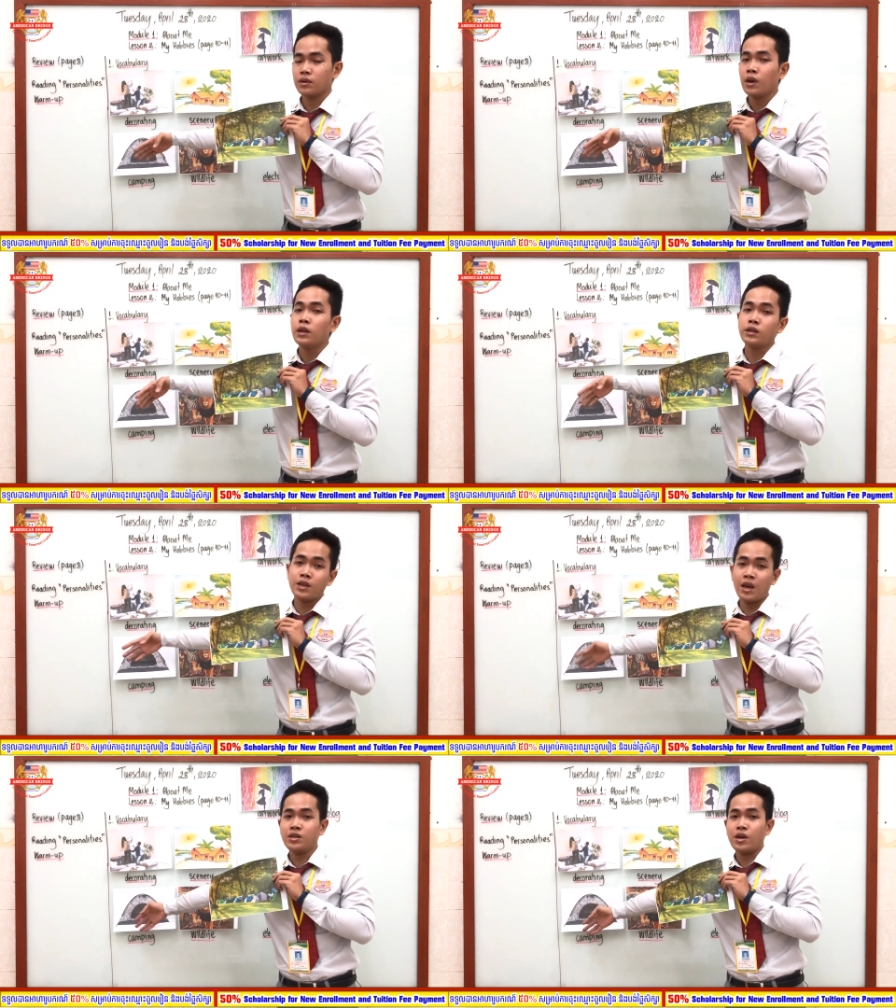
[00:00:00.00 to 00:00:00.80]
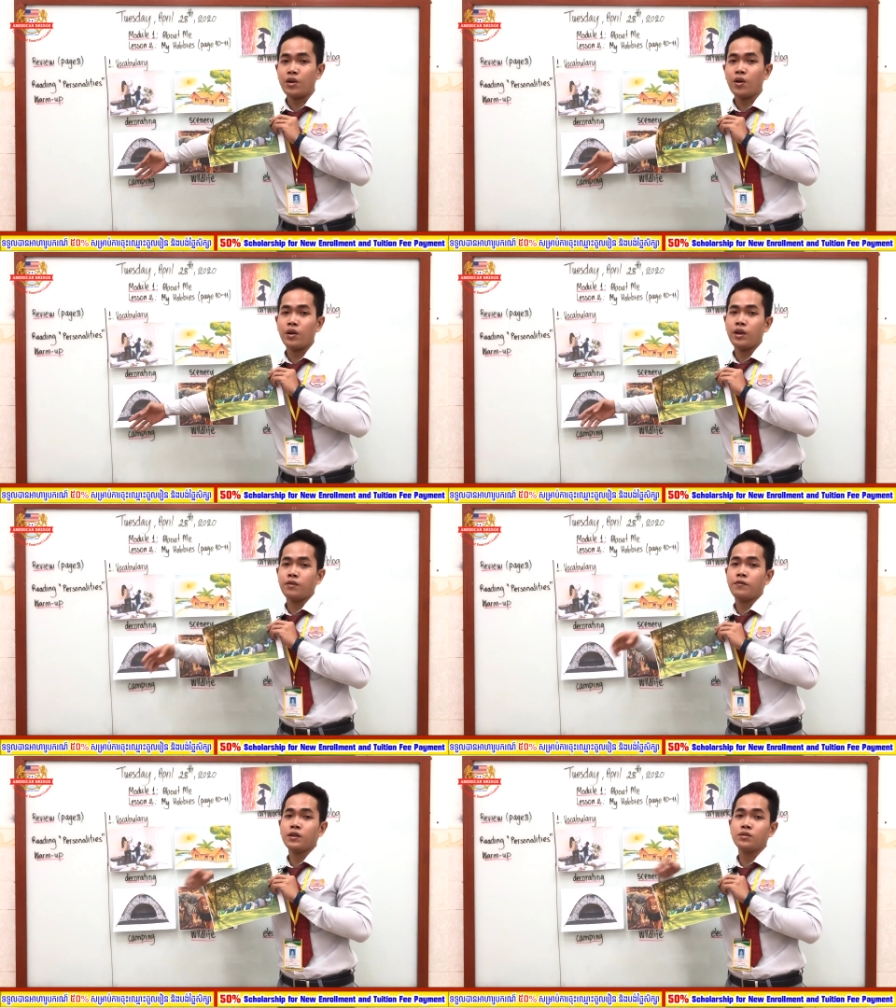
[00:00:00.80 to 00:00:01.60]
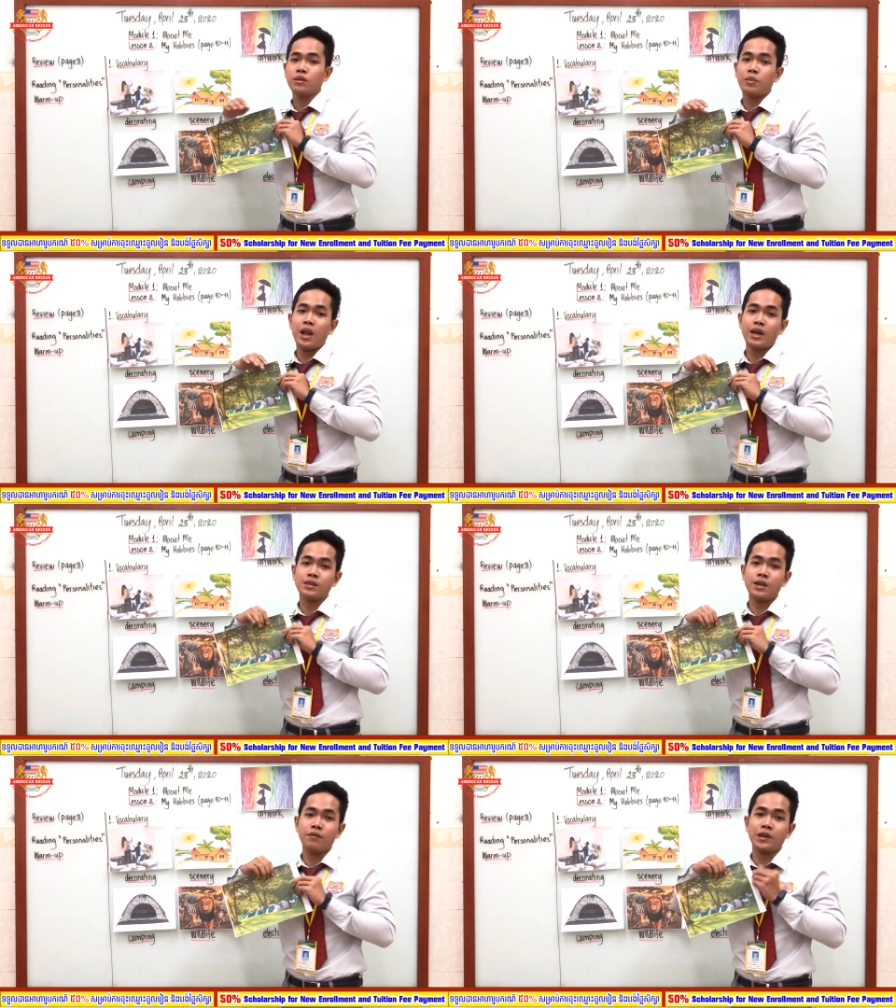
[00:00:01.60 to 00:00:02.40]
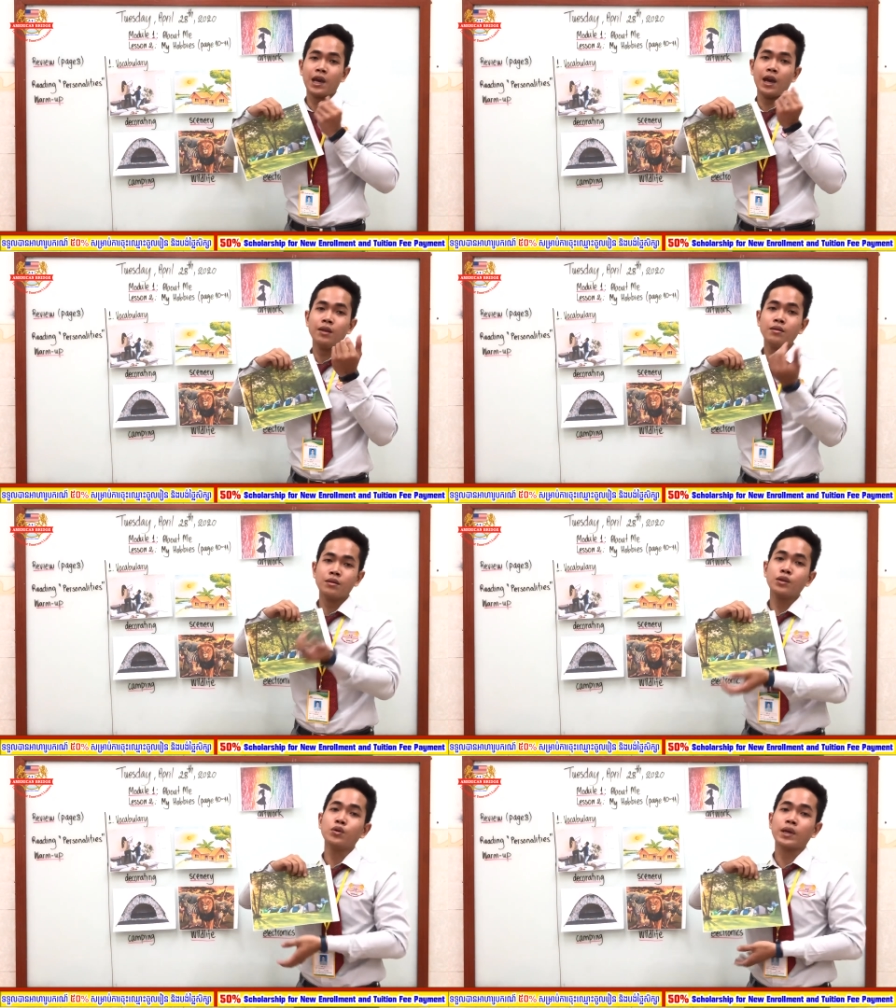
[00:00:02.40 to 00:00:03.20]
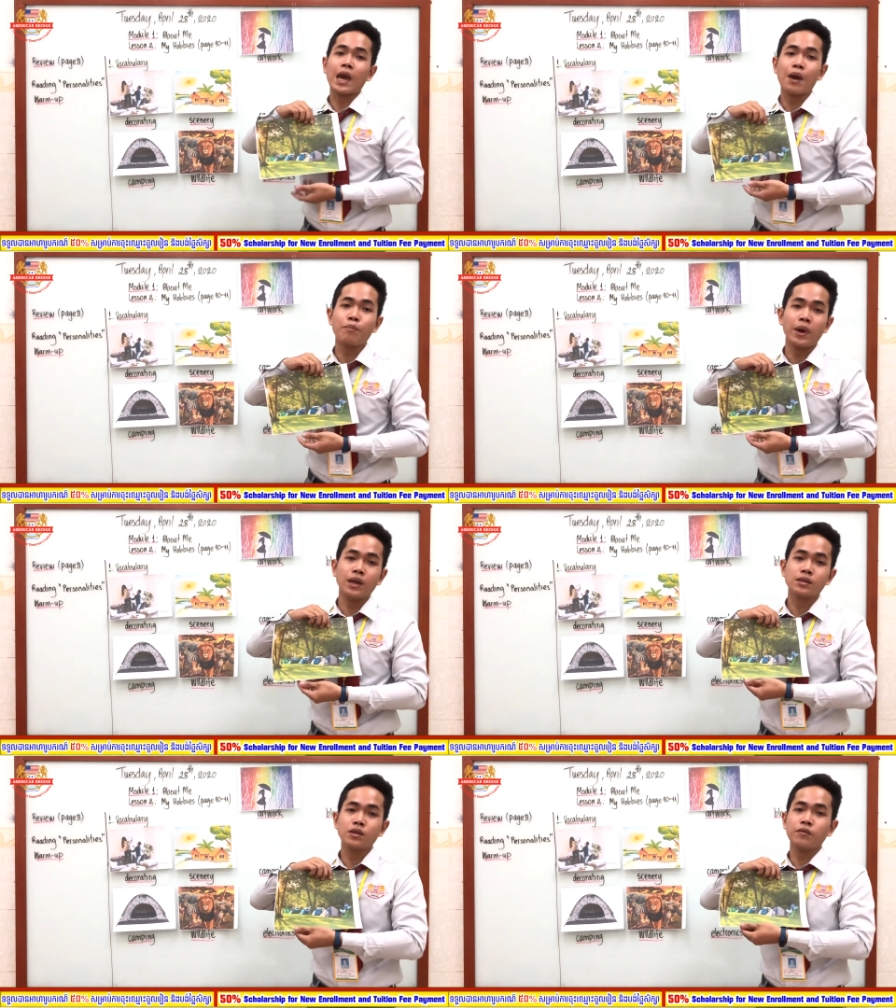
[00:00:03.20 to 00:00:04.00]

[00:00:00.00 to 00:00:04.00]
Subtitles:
the tent at all. It refers to the place that we can do the camping. So we